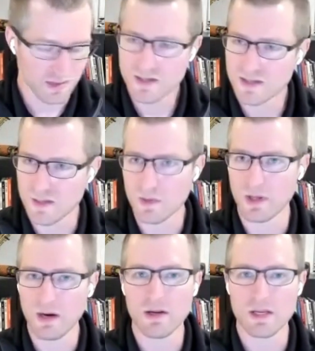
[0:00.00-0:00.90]
a lot of
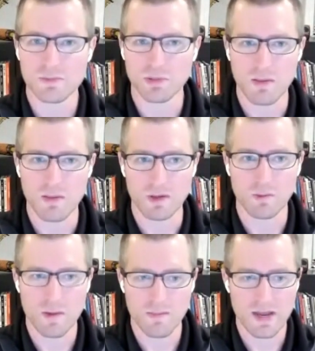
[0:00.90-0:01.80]
similarities probably
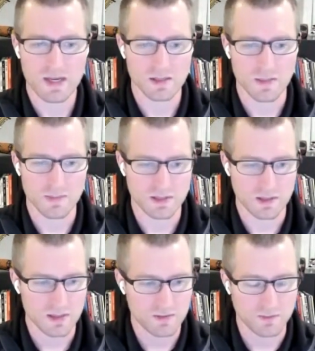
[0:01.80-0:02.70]
in what makes up a
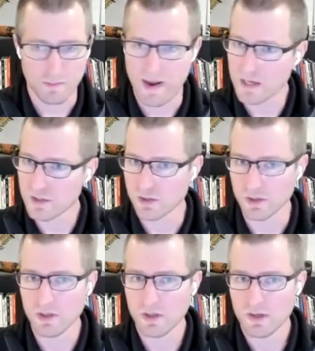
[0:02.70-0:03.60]
successful
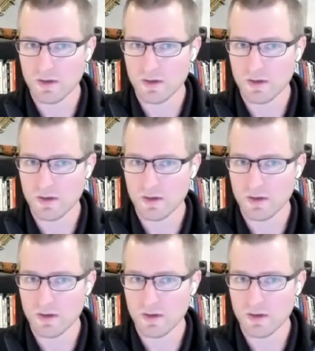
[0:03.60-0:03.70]
pastor